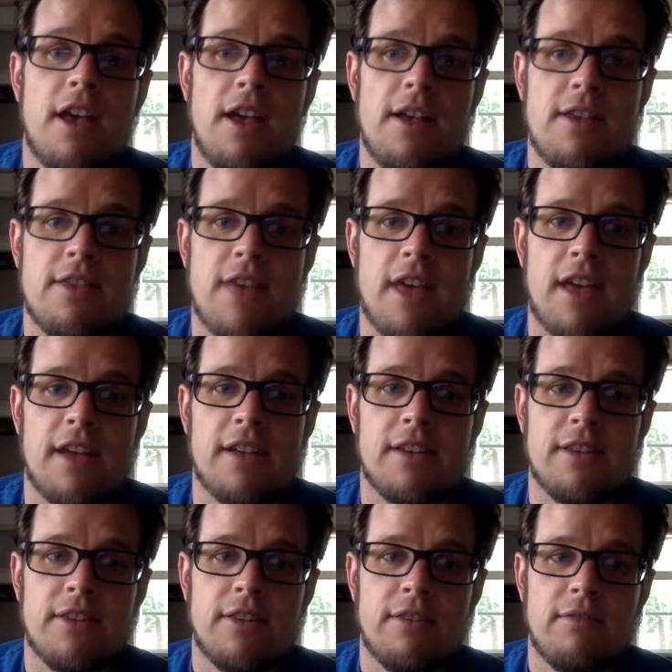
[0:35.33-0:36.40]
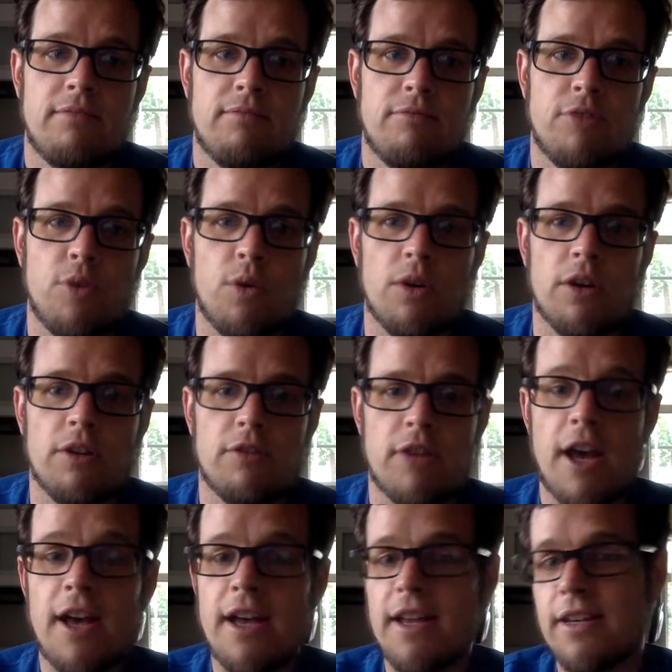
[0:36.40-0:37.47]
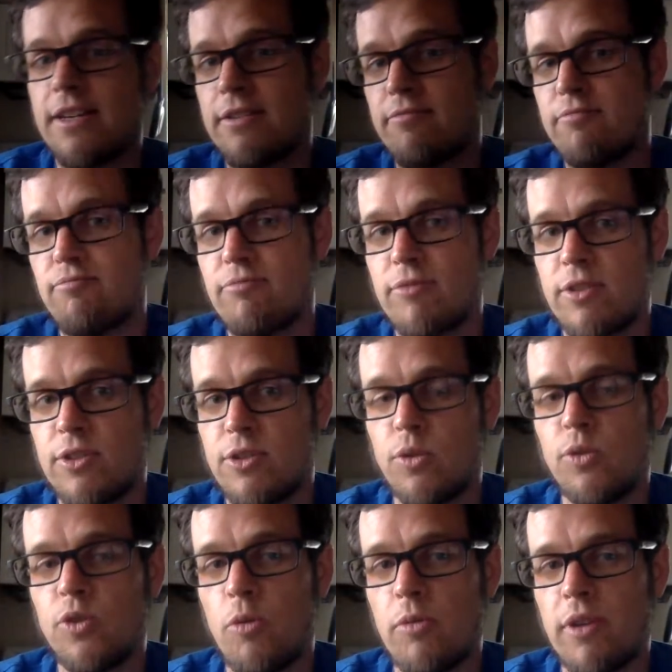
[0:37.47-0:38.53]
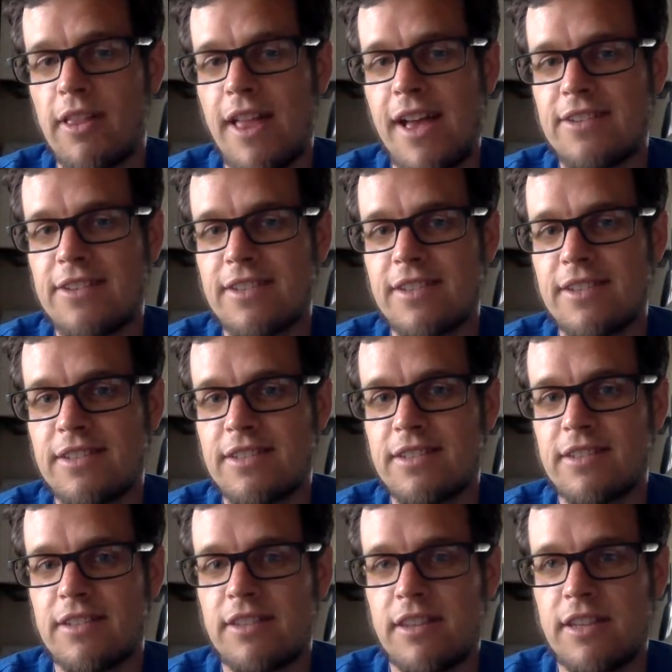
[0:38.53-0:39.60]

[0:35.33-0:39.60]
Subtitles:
than your non-dual enrollment classes.